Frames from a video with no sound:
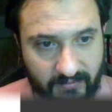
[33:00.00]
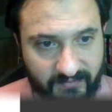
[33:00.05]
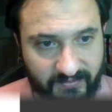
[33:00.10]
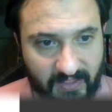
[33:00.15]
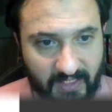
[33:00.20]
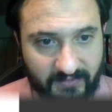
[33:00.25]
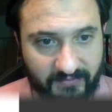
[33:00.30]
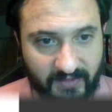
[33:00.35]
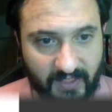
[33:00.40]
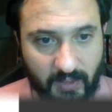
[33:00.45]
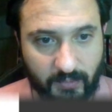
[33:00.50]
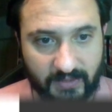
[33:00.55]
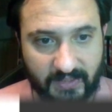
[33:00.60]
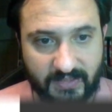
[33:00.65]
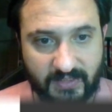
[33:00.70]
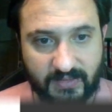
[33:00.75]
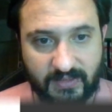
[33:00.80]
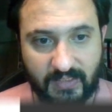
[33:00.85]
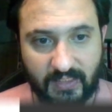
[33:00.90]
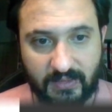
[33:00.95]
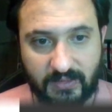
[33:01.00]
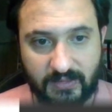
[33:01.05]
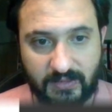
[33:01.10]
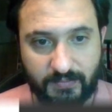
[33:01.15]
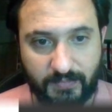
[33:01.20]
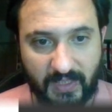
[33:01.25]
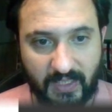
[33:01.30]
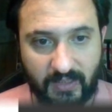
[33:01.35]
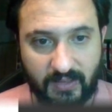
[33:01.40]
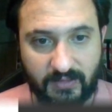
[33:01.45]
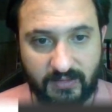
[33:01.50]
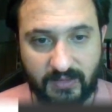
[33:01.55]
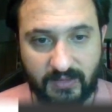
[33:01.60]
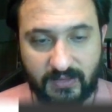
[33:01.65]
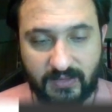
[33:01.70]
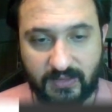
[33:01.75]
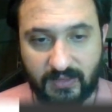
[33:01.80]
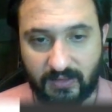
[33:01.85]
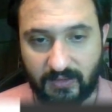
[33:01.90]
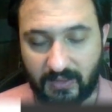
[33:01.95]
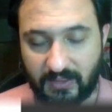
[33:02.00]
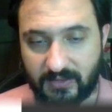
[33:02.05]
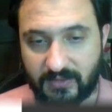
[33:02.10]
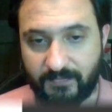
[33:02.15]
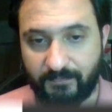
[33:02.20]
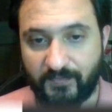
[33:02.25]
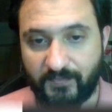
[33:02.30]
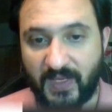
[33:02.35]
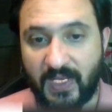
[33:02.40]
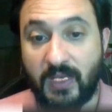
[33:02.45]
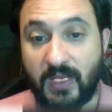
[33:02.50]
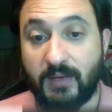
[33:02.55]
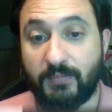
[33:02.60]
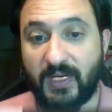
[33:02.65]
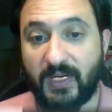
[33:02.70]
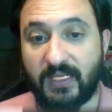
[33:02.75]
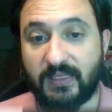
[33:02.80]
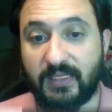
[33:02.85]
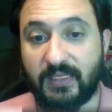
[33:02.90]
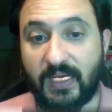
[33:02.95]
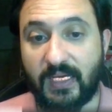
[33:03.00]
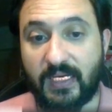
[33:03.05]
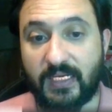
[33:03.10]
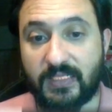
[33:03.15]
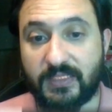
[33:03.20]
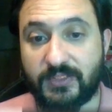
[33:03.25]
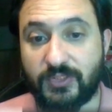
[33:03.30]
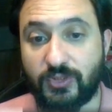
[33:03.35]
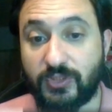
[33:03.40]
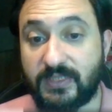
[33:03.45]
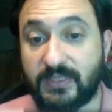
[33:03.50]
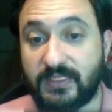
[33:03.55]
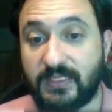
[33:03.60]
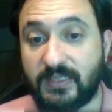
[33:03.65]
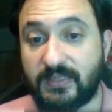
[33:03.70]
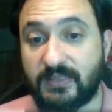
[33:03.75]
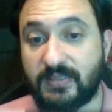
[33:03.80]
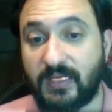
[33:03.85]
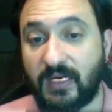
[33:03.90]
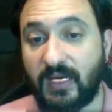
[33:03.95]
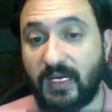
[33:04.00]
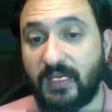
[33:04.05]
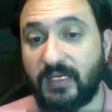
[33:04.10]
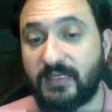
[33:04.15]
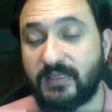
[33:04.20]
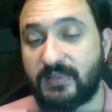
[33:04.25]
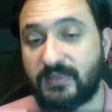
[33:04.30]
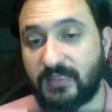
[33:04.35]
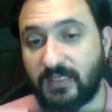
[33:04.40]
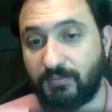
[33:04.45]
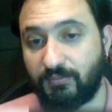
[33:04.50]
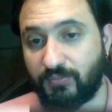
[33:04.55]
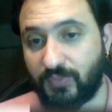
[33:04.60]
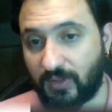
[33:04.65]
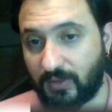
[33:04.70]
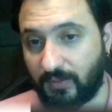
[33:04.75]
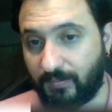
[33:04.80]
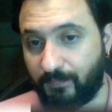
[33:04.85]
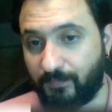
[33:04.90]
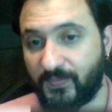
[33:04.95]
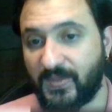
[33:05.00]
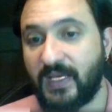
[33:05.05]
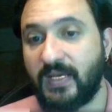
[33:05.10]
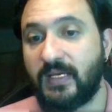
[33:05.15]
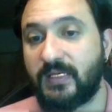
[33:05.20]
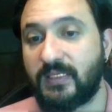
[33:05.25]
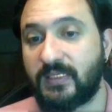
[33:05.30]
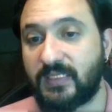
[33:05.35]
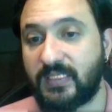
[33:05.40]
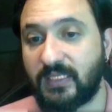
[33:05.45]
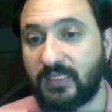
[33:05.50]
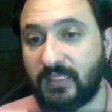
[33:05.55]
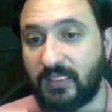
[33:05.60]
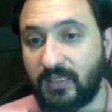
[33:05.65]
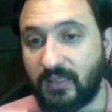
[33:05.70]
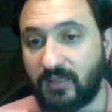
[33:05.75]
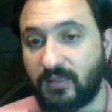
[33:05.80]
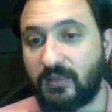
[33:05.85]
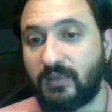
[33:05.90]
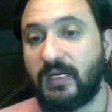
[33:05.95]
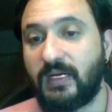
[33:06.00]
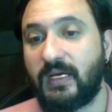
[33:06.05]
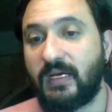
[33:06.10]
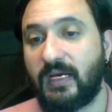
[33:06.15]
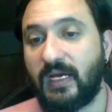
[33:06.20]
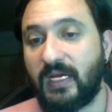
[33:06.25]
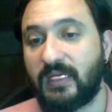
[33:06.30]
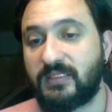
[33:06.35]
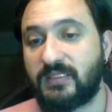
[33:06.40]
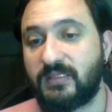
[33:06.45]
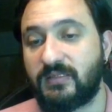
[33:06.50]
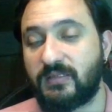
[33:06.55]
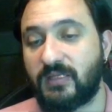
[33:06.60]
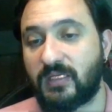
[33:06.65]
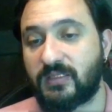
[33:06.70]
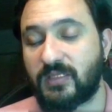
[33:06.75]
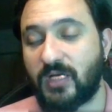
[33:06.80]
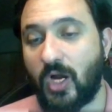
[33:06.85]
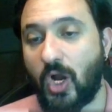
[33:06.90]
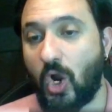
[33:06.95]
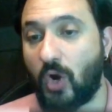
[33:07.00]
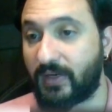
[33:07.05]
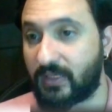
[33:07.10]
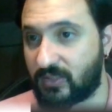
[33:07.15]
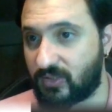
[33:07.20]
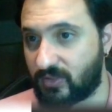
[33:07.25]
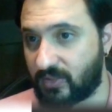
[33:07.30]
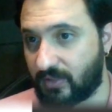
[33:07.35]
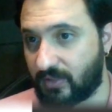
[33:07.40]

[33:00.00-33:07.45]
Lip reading: fireplaces and painted ceilings. Palladius' design is simple, clear, and not overcrowded.